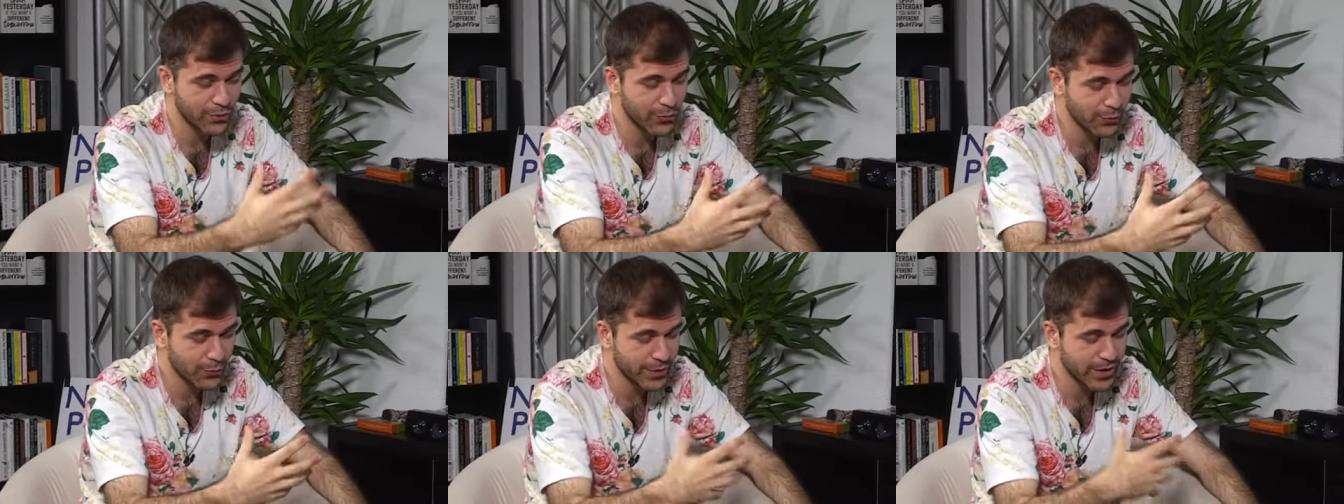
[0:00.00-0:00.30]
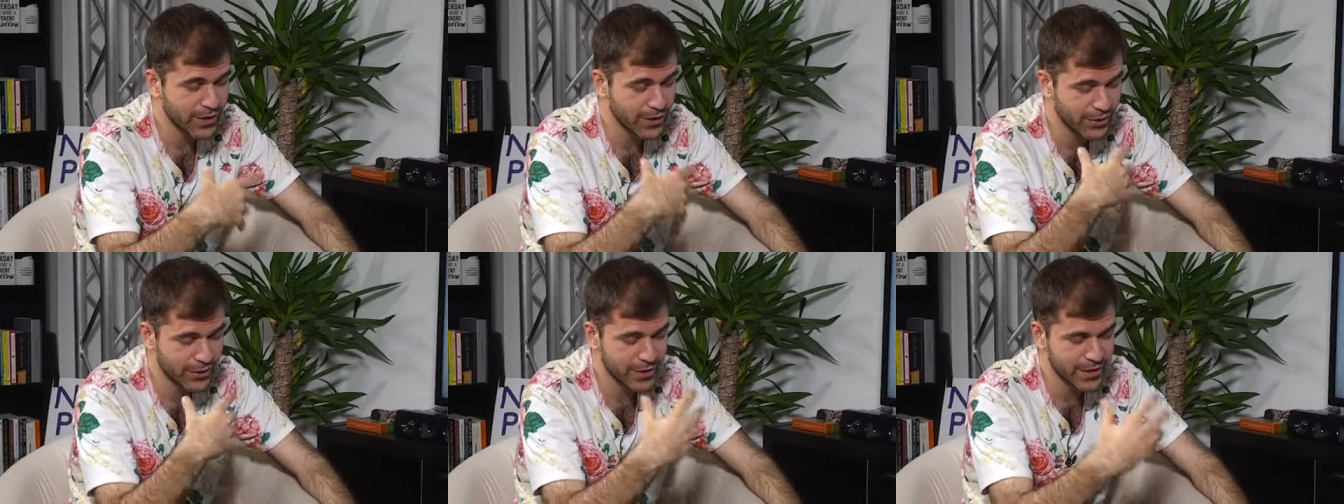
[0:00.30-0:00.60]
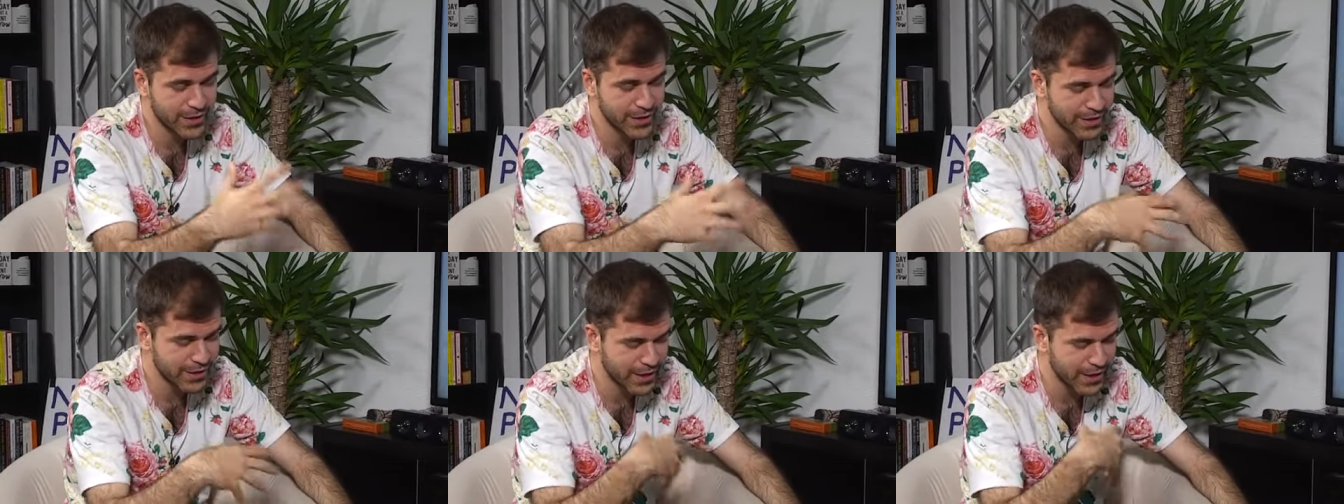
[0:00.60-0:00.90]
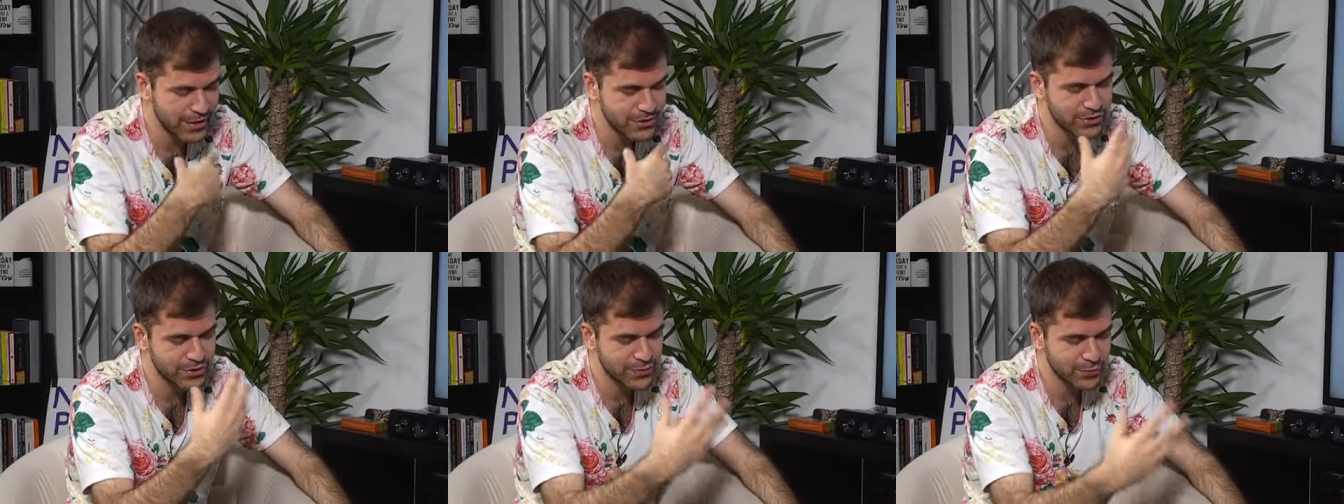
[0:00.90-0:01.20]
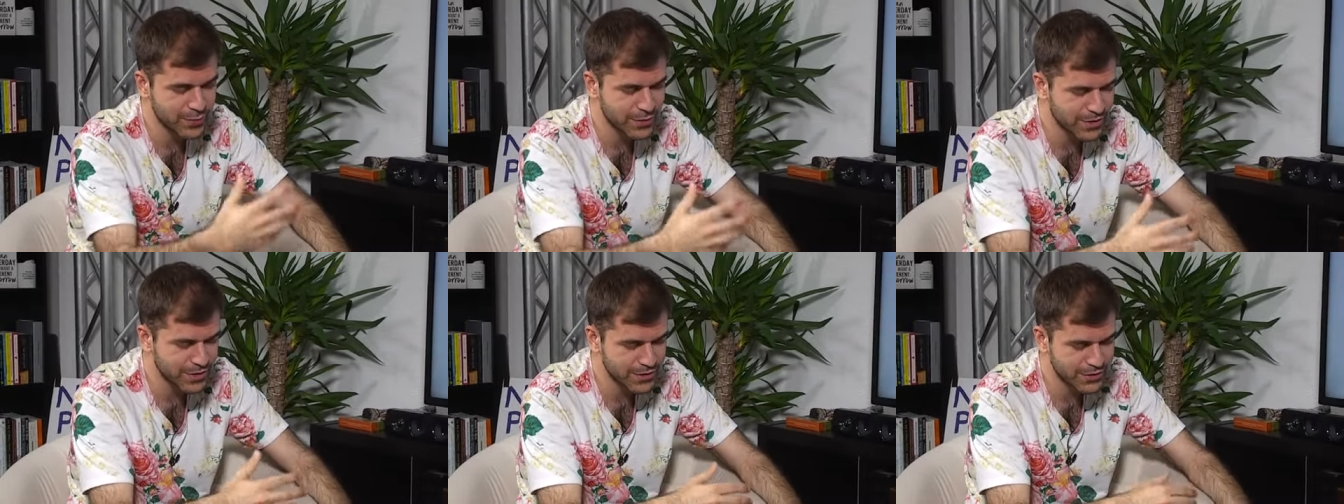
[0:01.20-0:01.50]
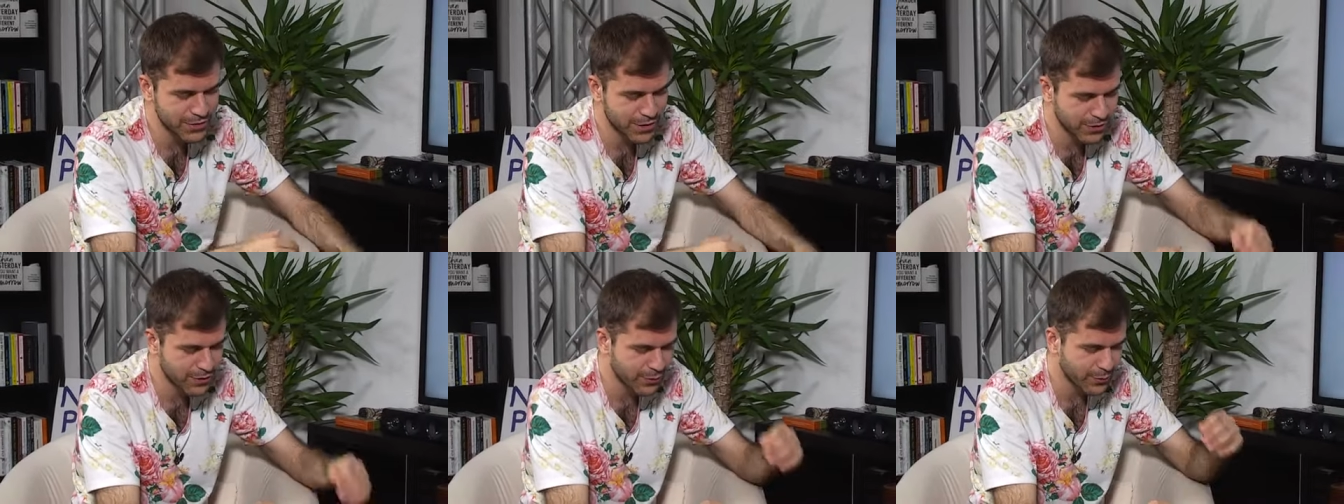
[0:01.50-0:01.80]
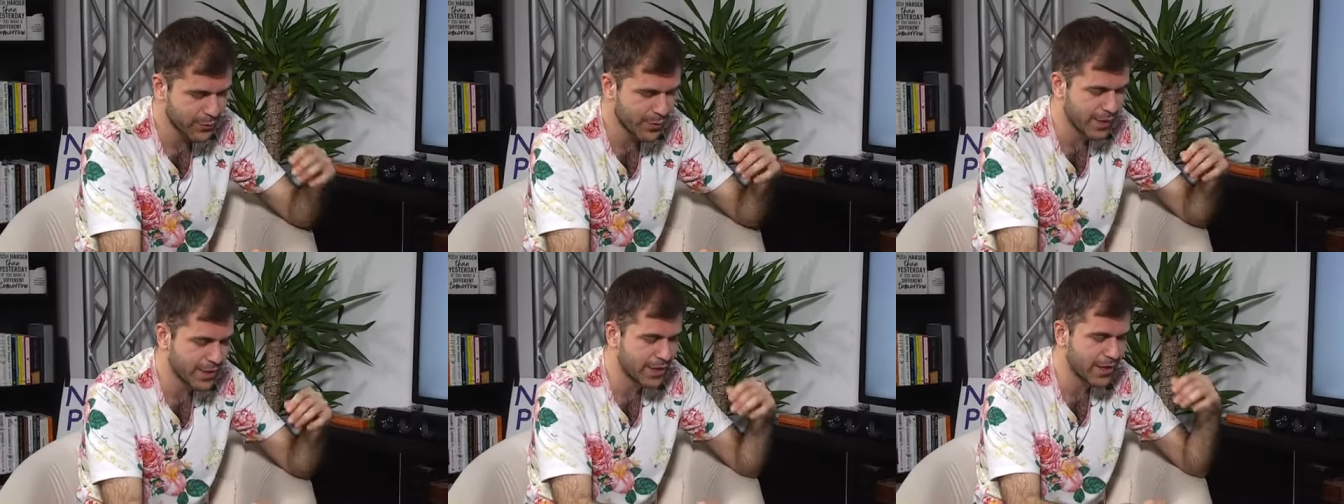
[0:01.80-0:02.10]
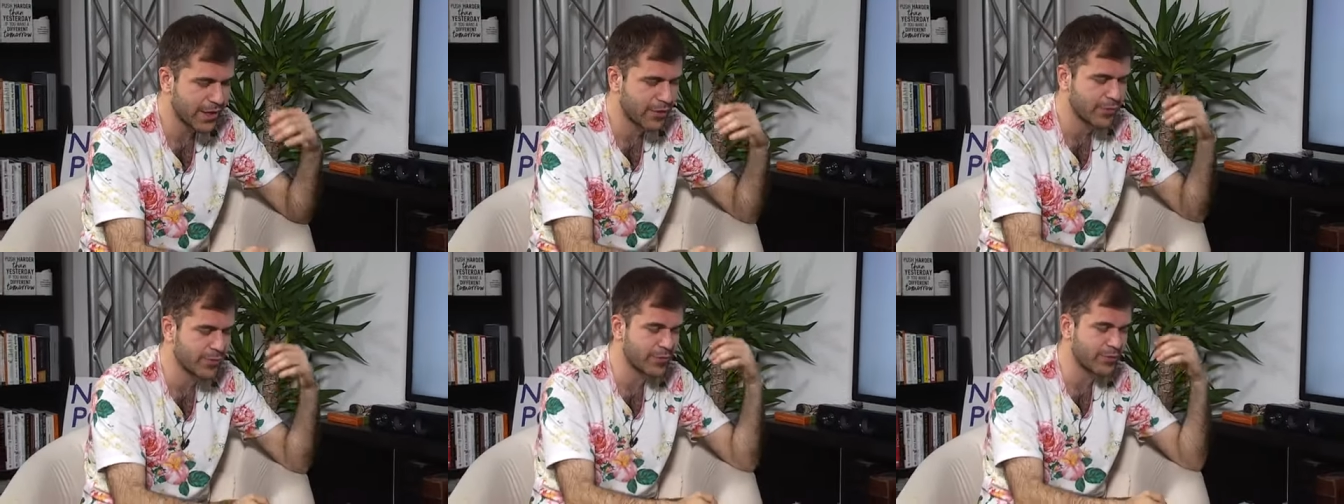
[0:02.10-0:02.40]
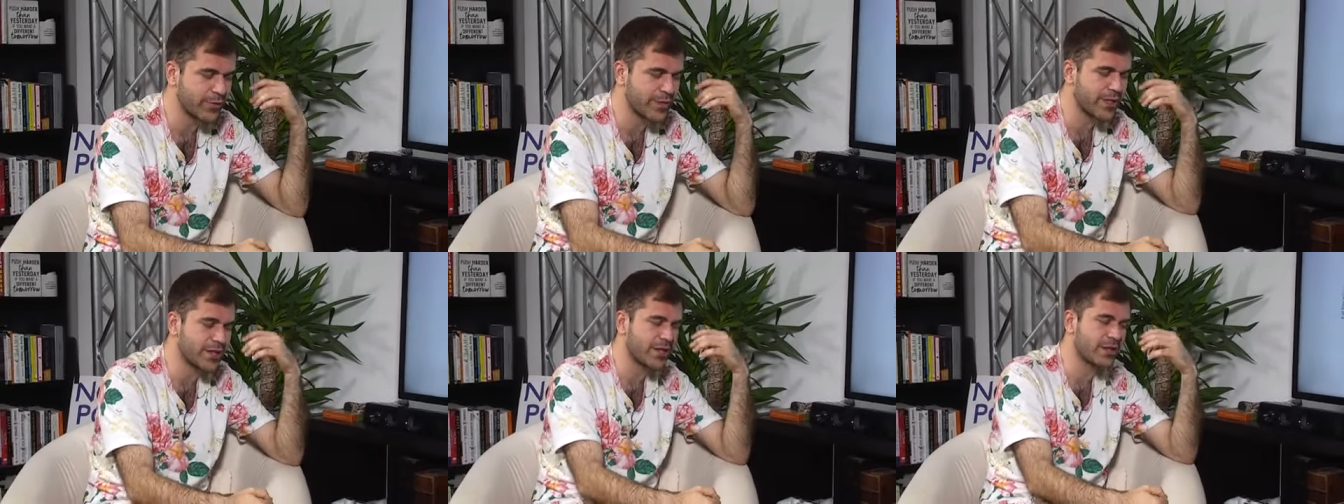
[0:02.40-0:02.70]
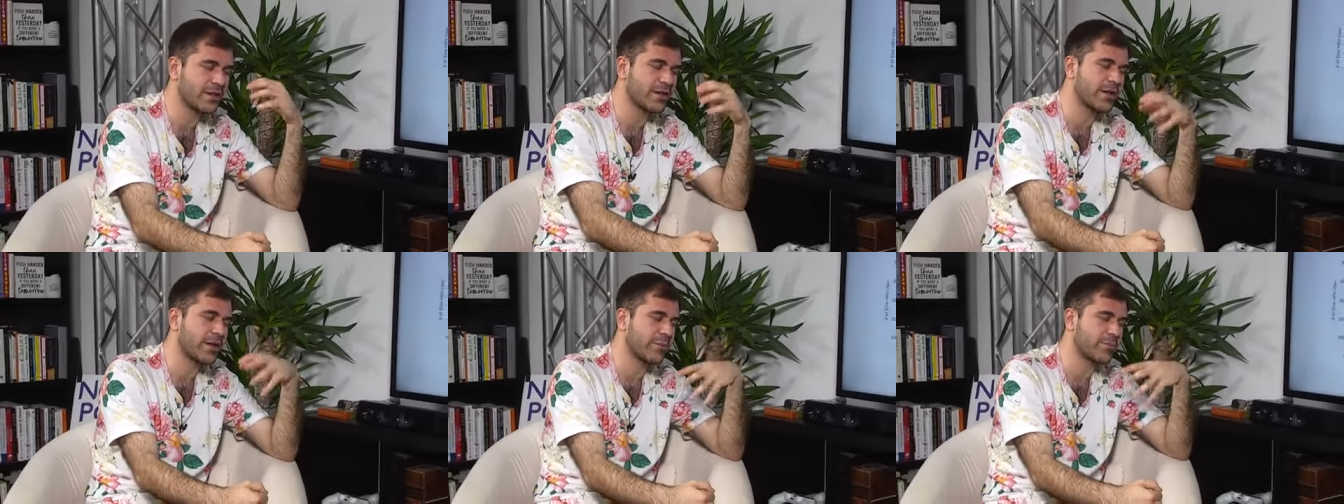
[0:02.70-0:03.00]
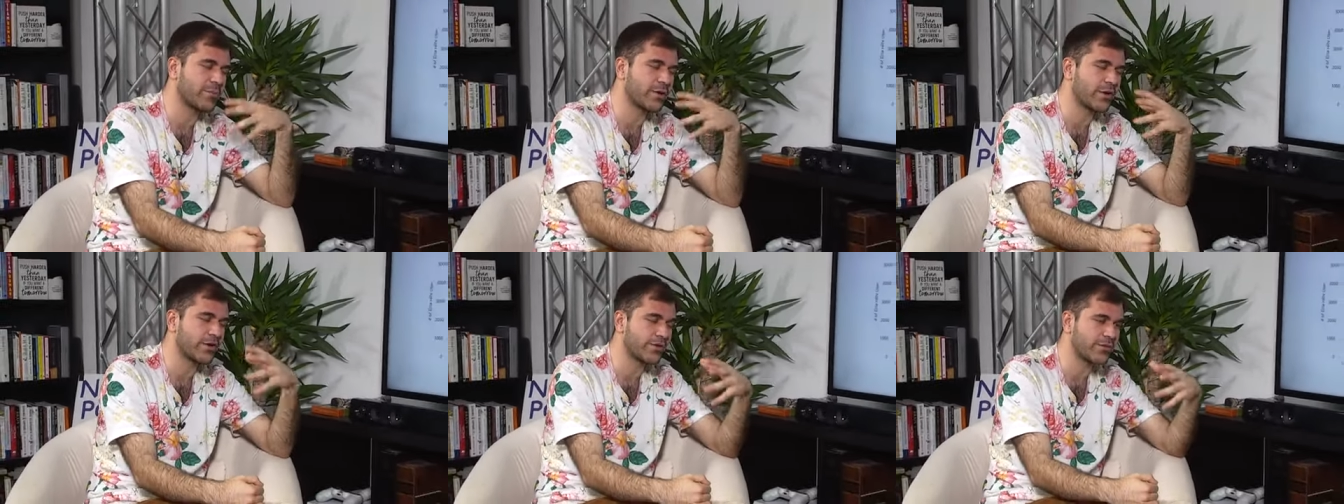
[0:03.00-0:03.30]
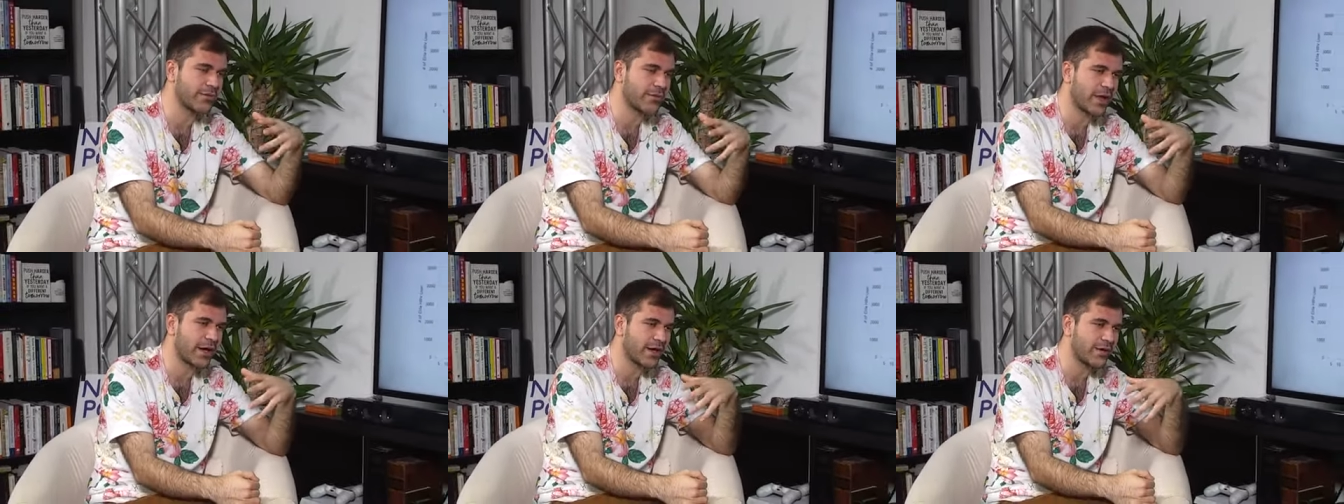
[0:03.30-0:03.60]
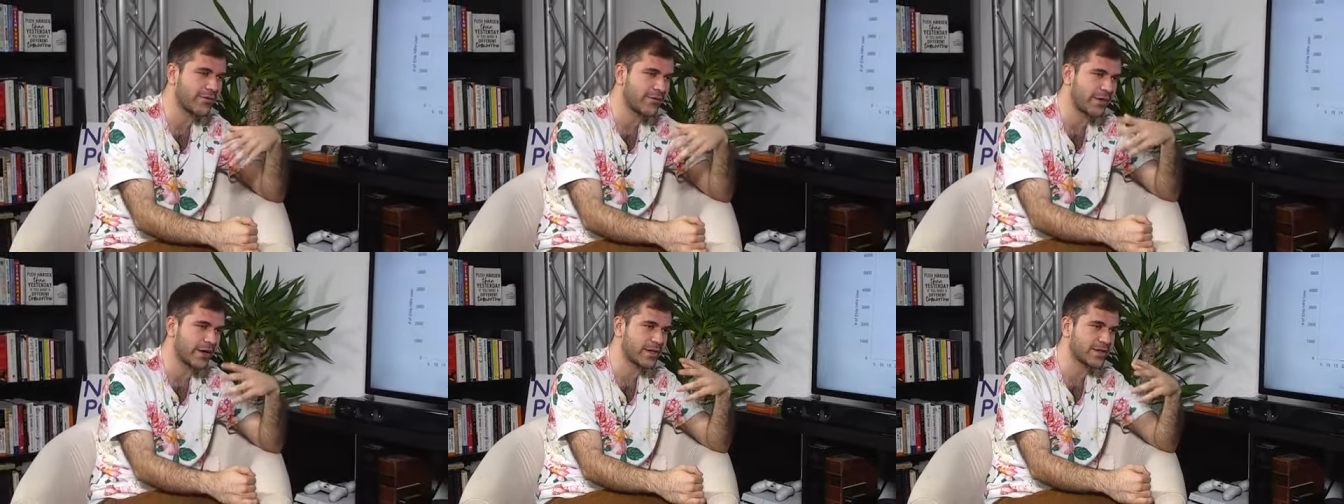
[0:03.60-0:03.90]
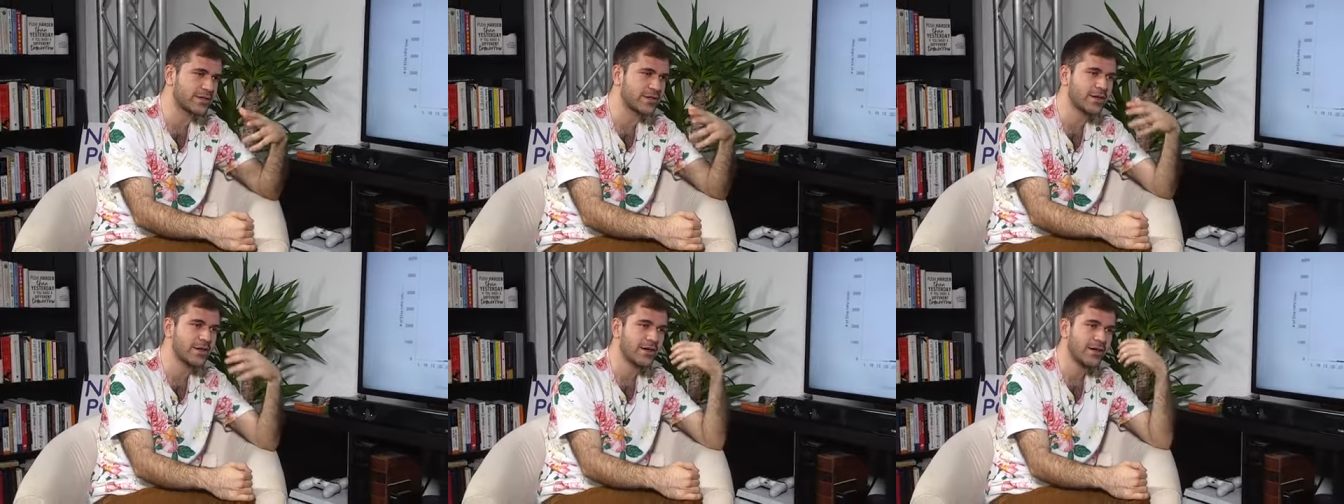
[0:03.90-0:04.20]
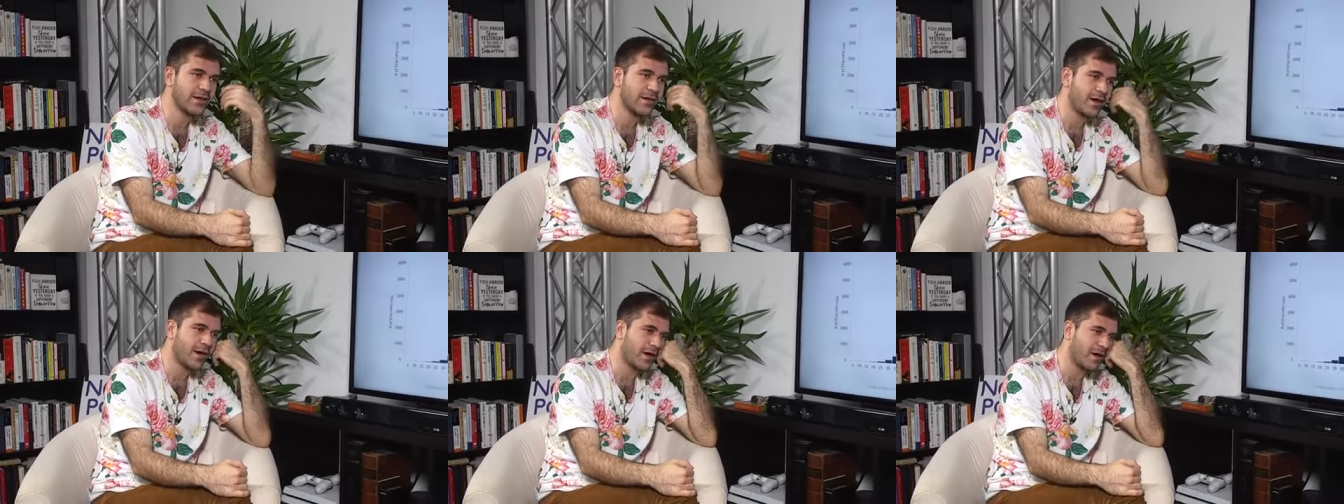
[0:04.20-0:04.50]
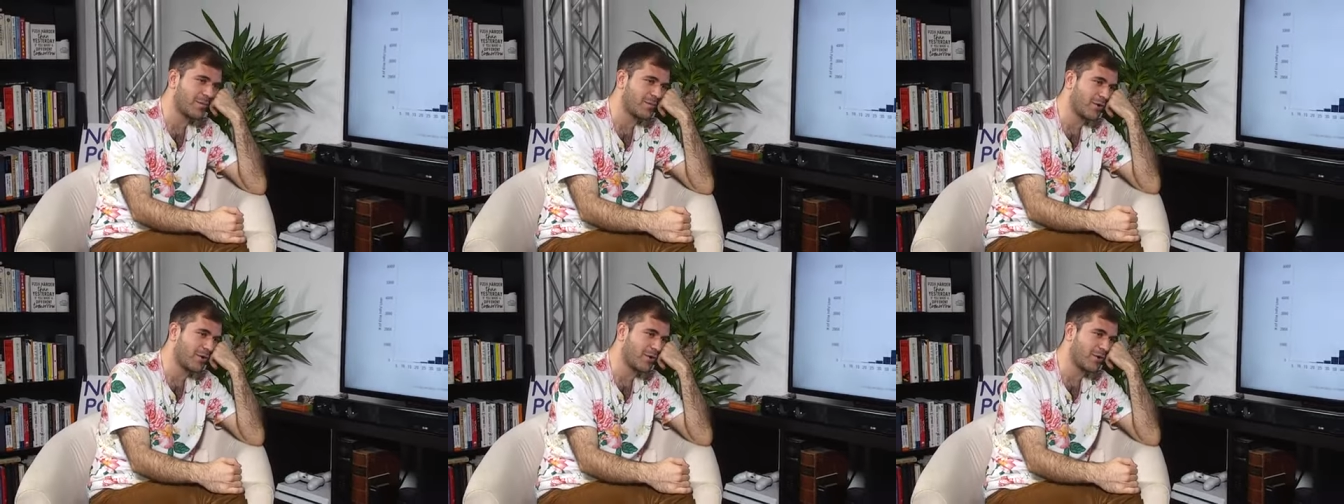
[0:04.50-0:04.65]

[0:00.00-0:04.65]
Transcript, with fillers: mm we are engaging with each other right now when we can like butterfly effect um,